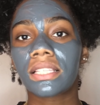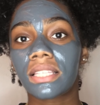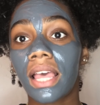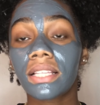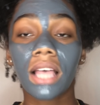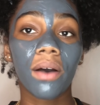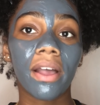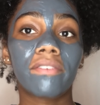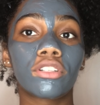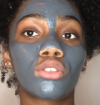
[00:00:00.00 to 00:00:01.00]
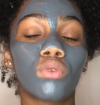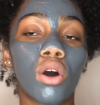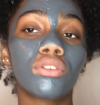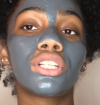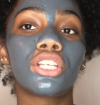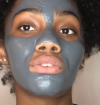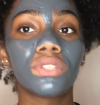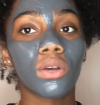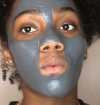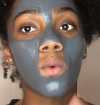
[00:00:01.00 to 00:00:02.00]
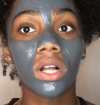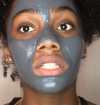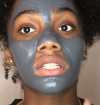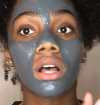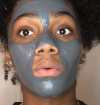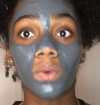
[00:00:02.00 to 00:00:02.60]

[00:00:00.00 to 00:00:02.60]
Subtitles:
says, however, to only use it once a